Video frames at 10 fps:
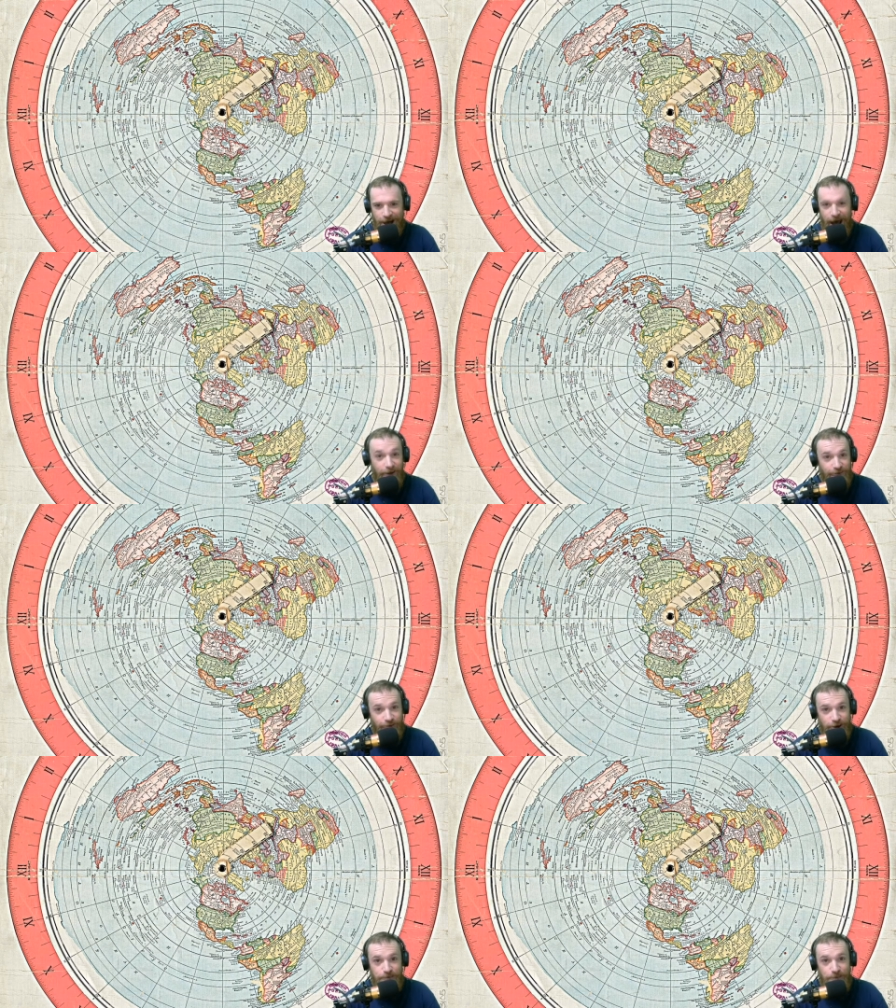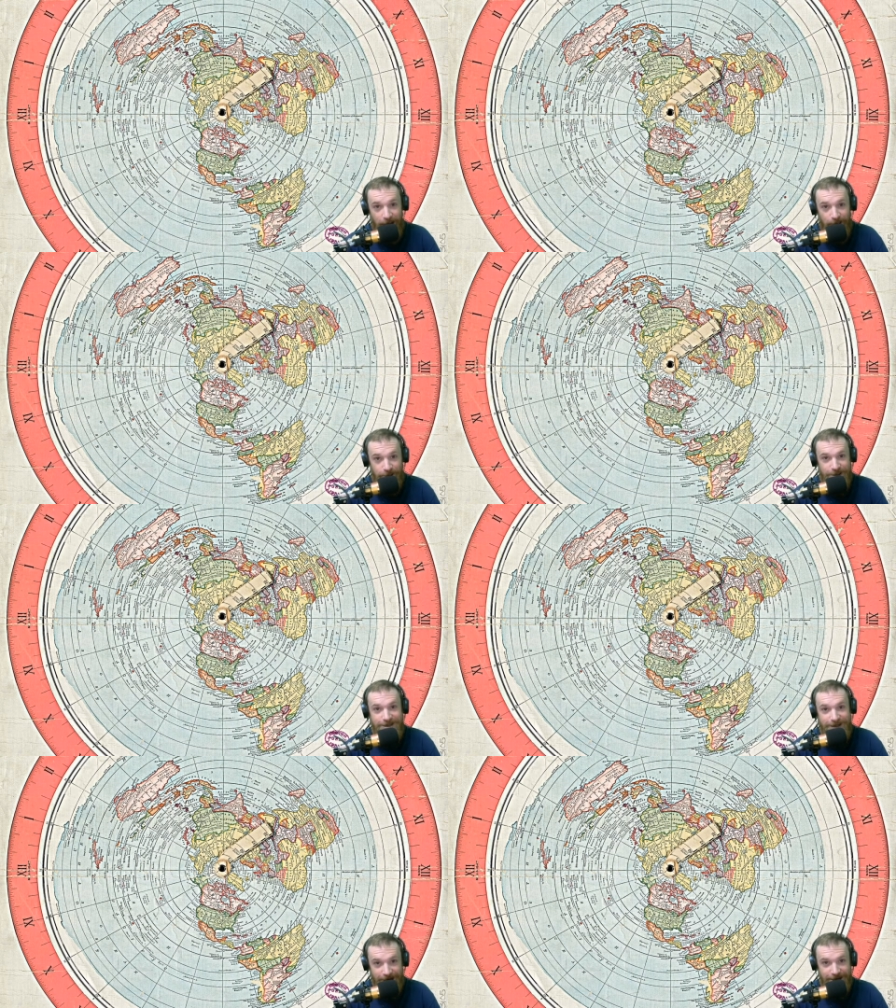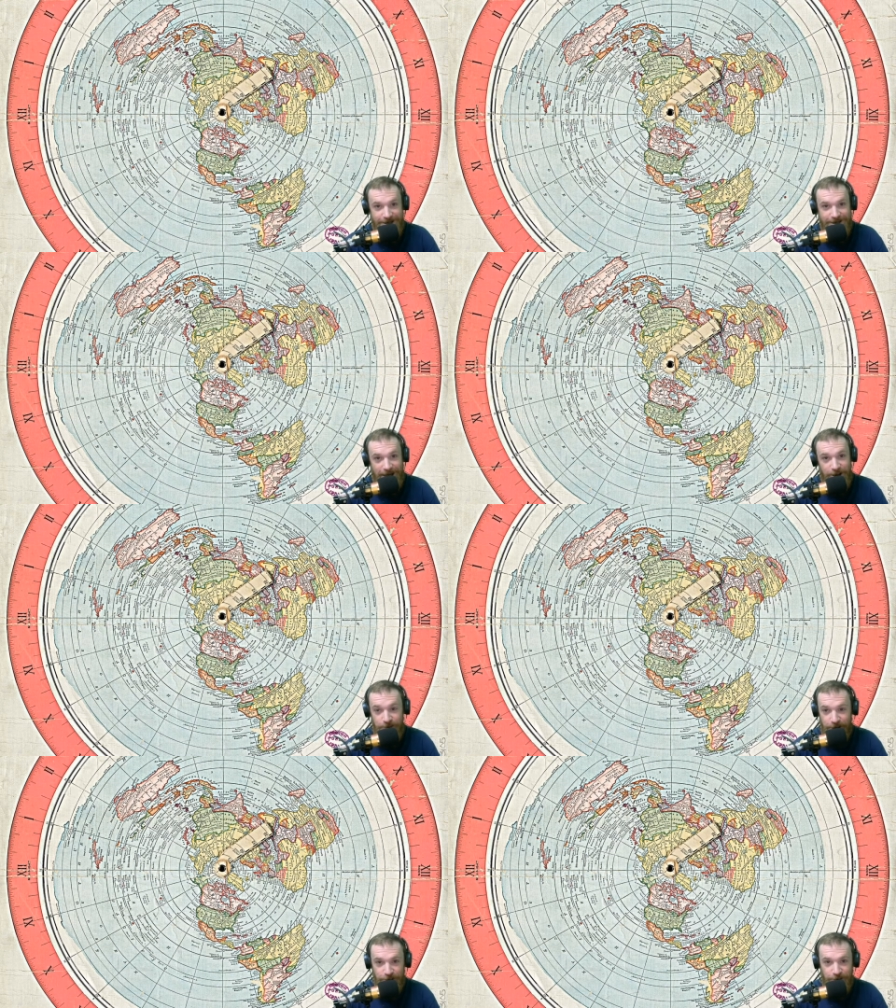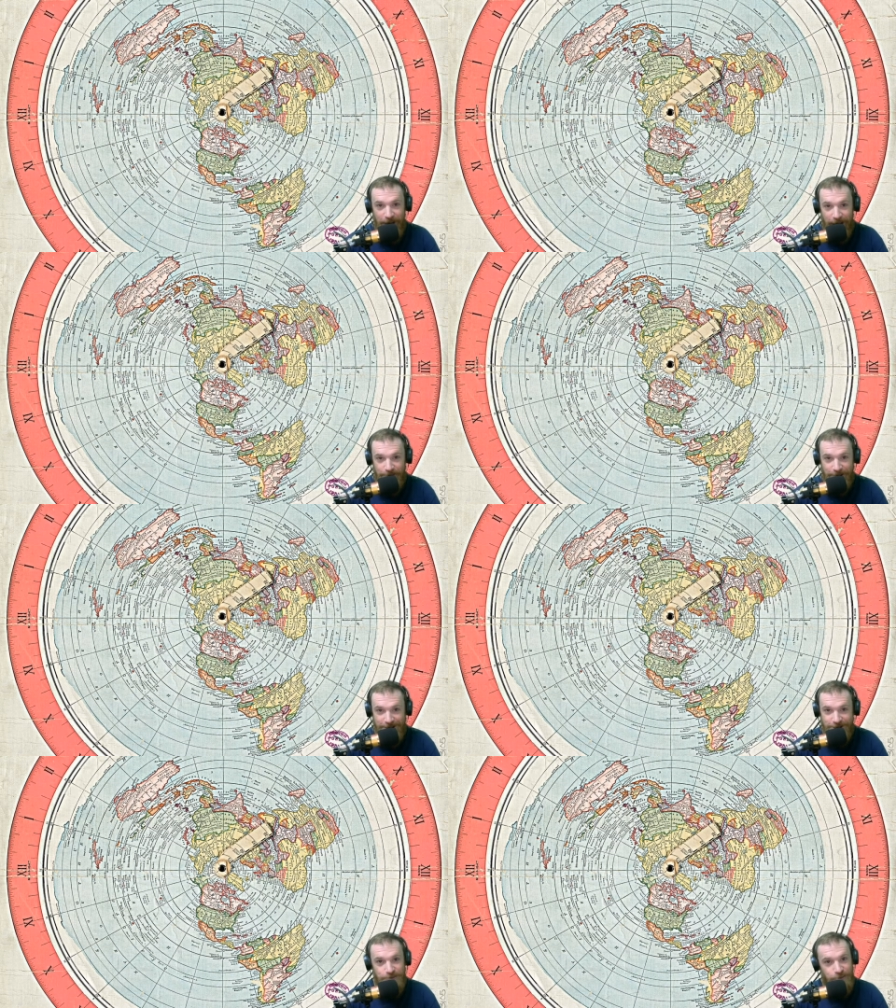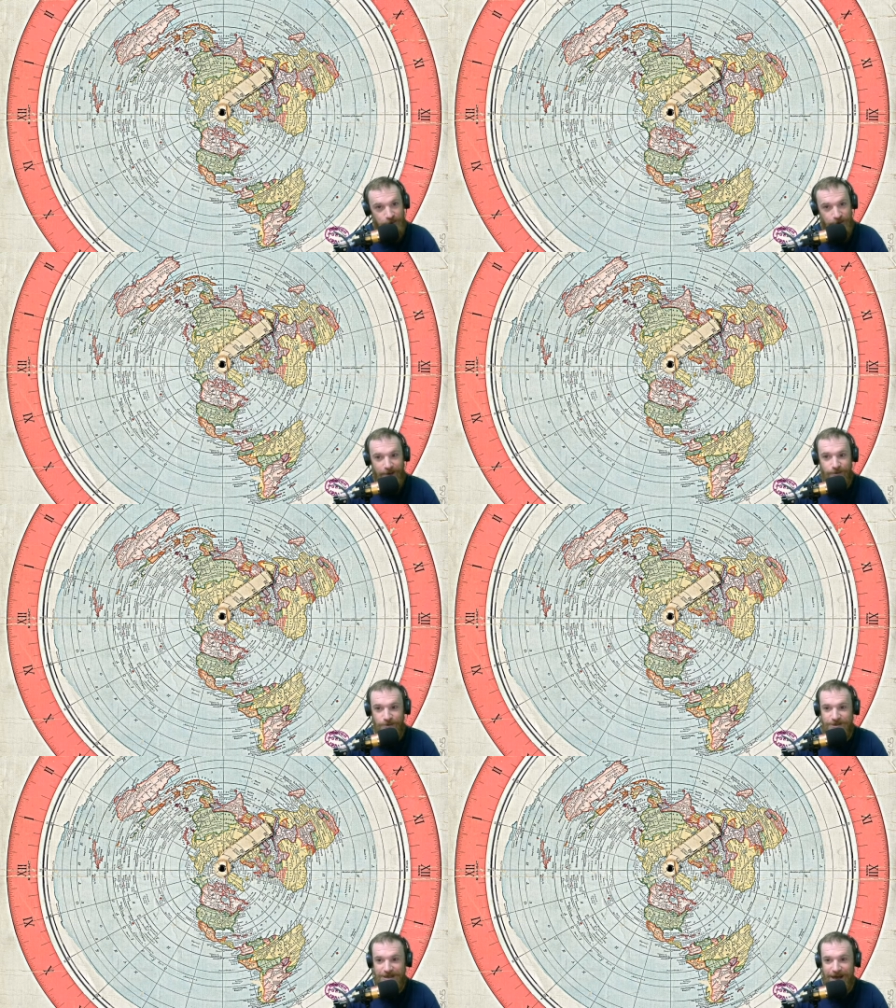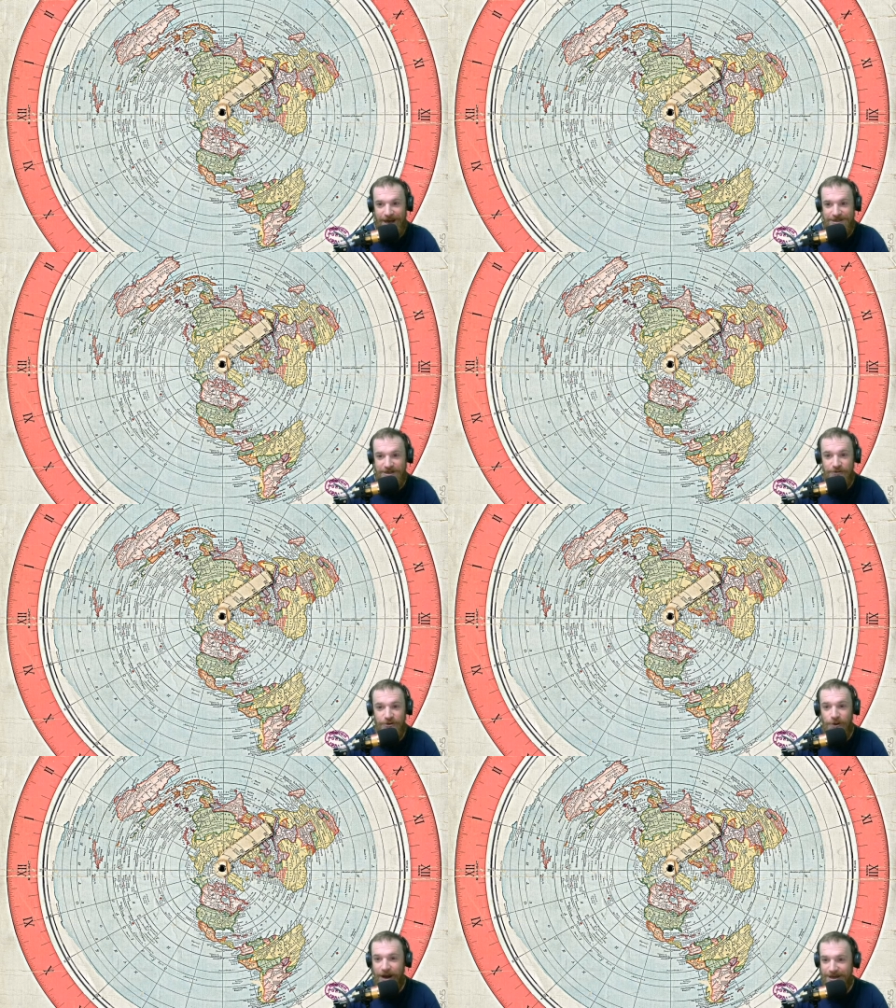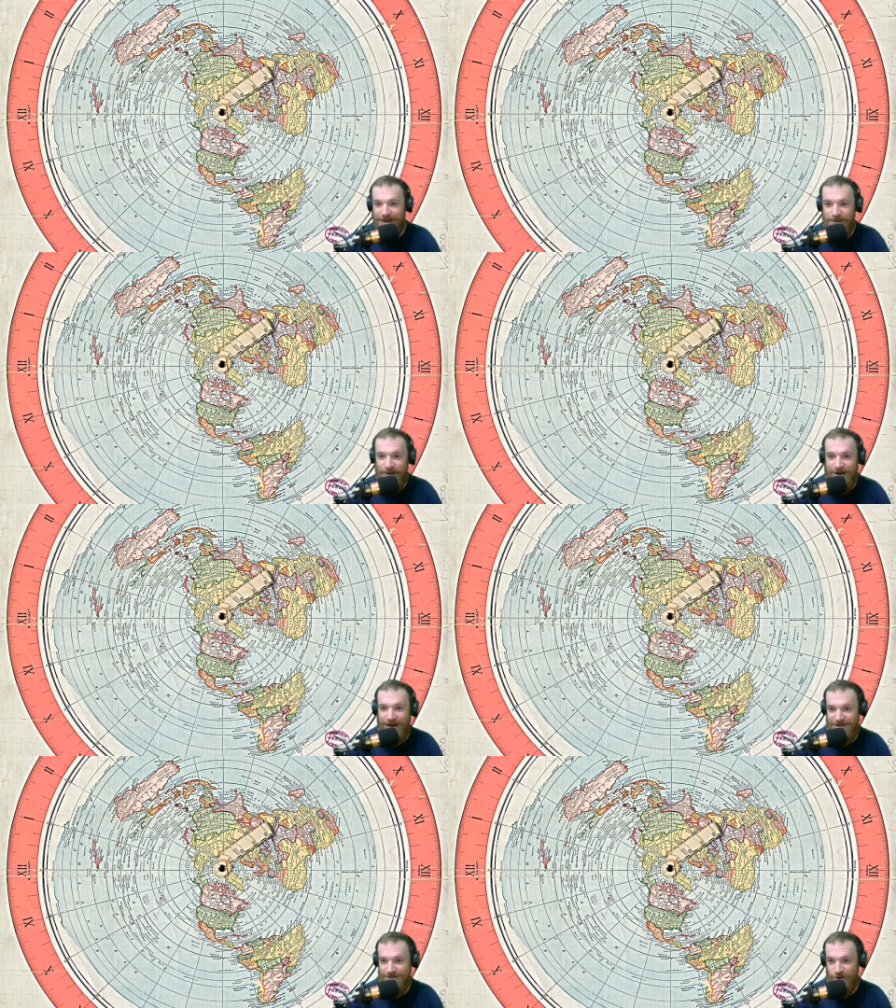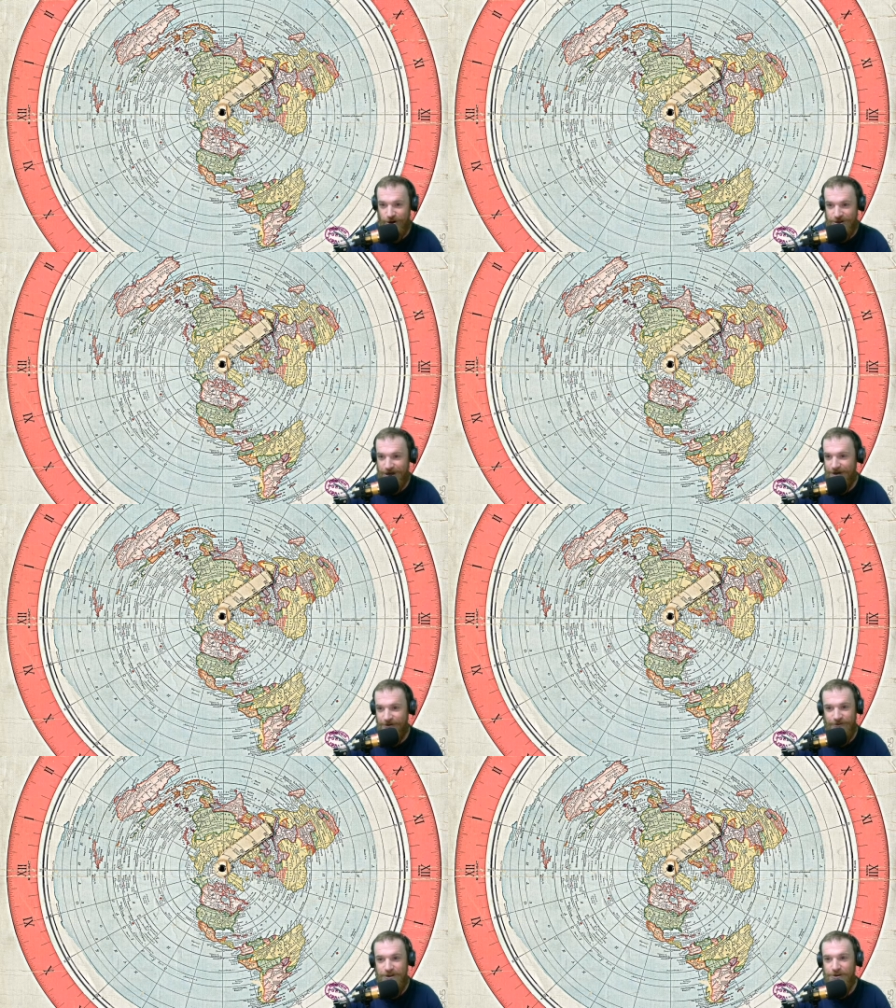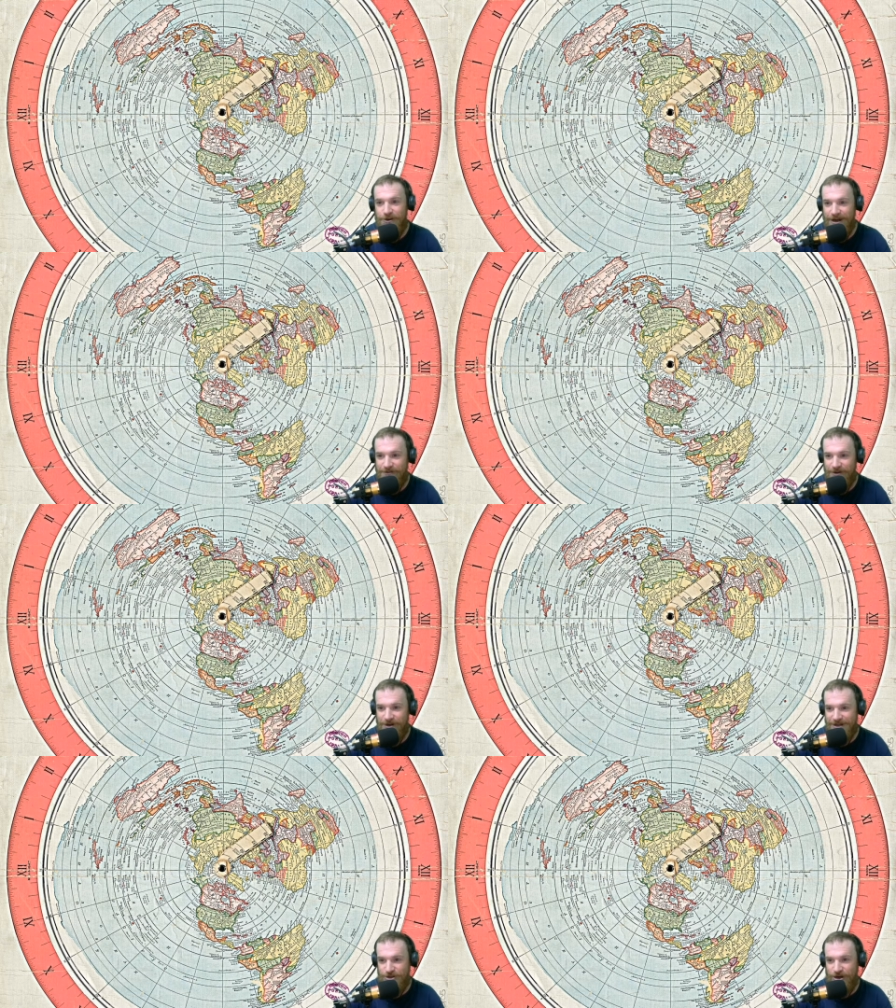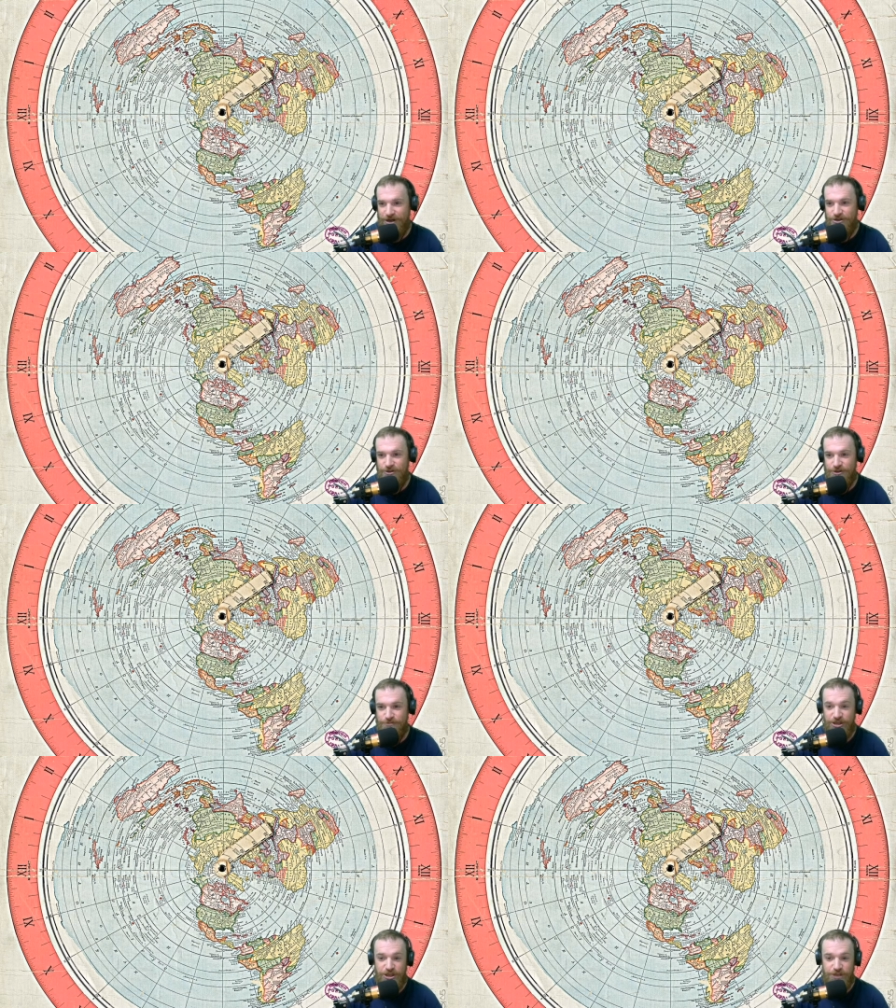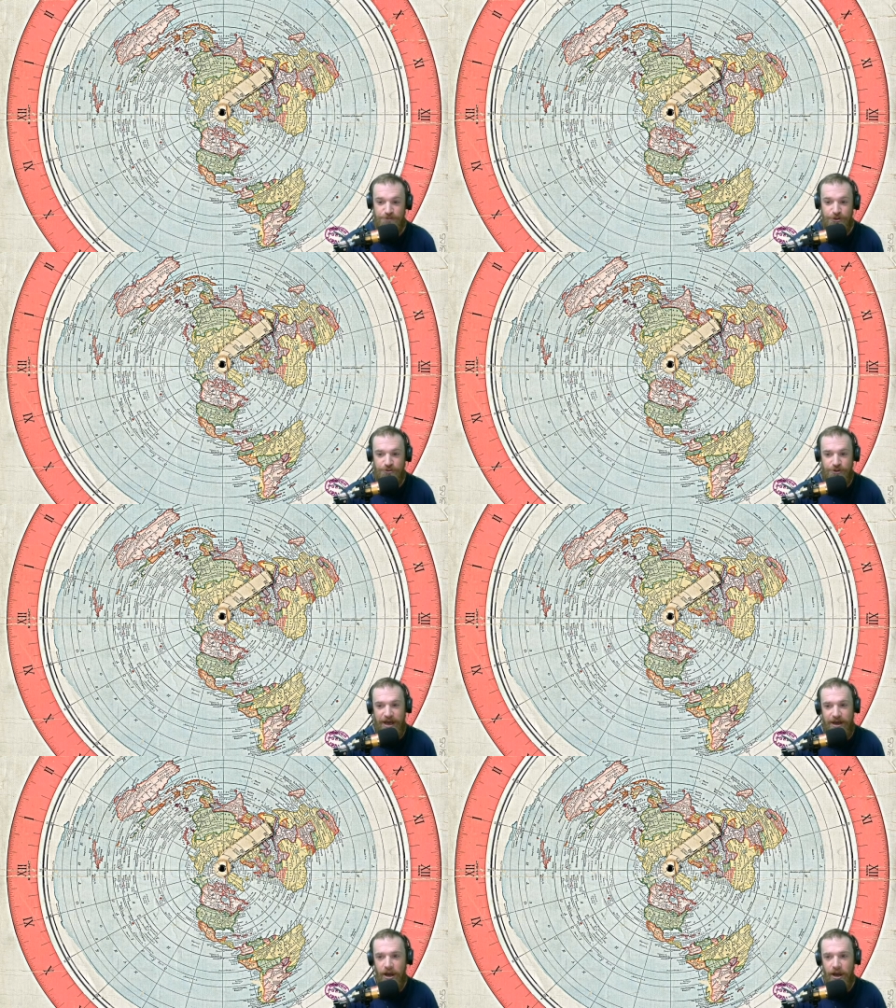every map does. And the bigger the map is, the more problems it has. And if you know anything about cartography, you're not even going to try to dispute that.